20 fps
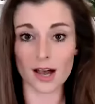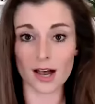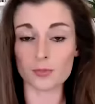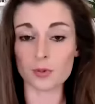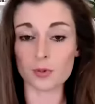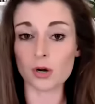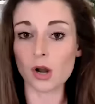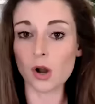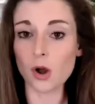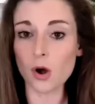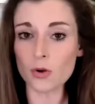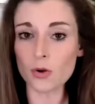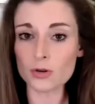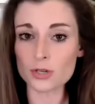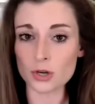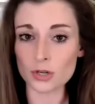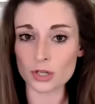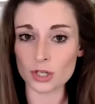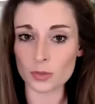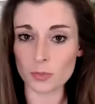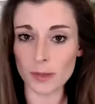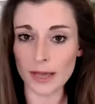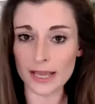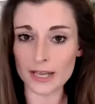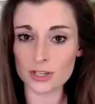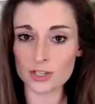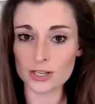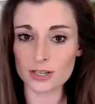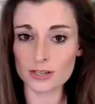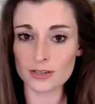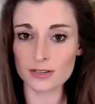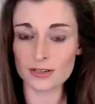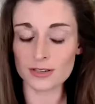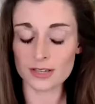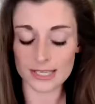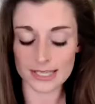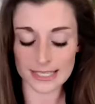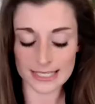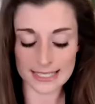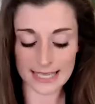prolonged occupation,
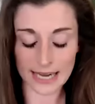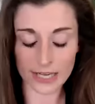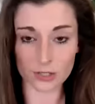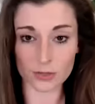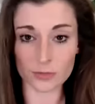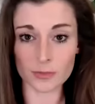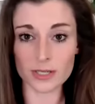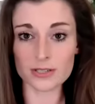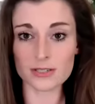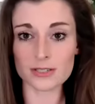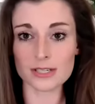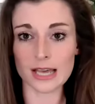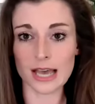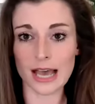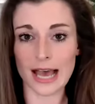settlement,